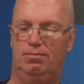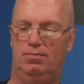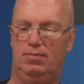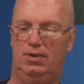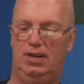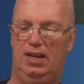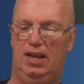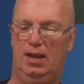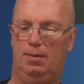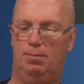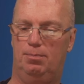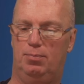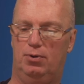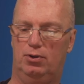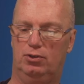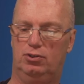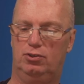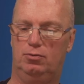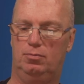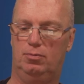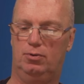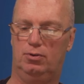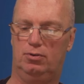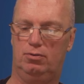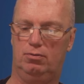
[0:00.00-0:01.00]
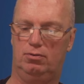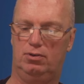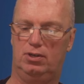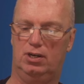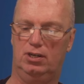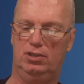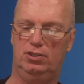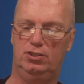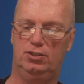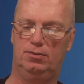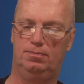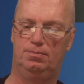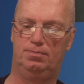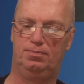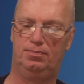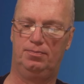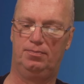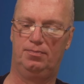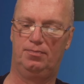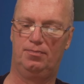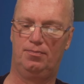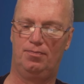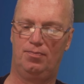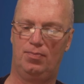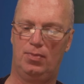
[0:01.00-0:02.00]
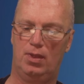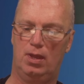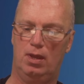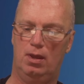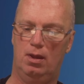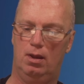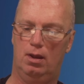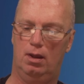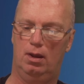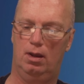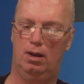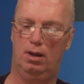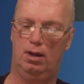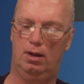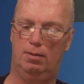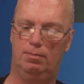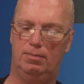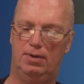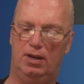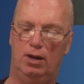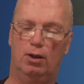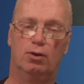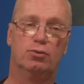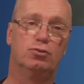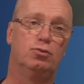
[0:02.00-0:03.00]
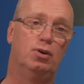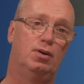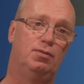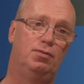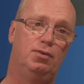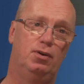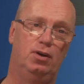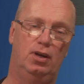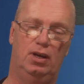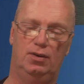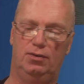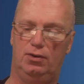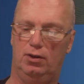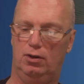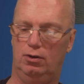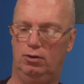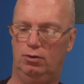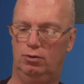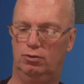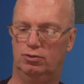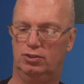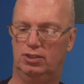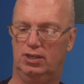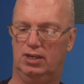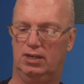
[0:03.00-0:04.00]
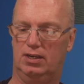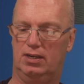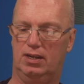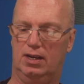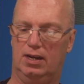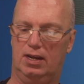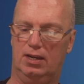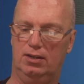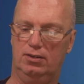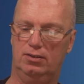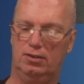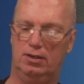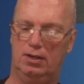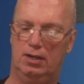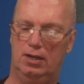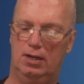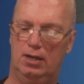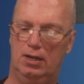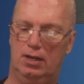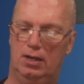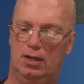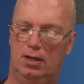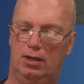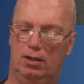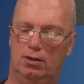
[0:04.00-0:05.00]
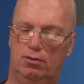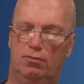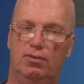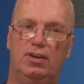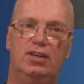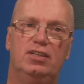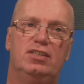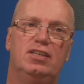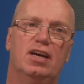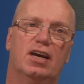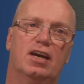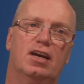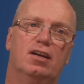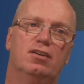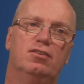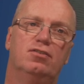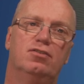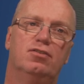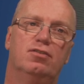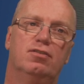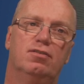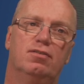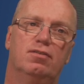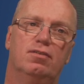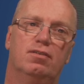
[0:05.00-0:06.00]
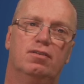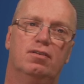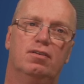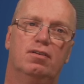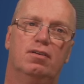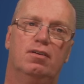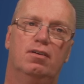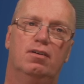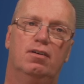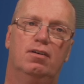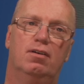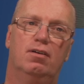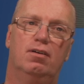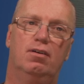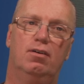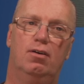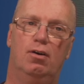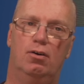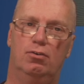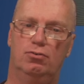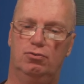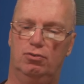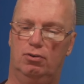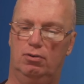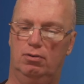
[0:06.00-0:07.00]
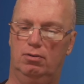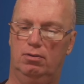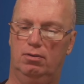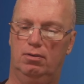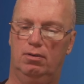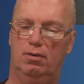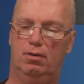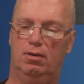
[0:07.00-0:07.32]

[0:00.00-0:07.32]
near impossible to touch. And also if you're using it, I guess. 3 seconds goes on,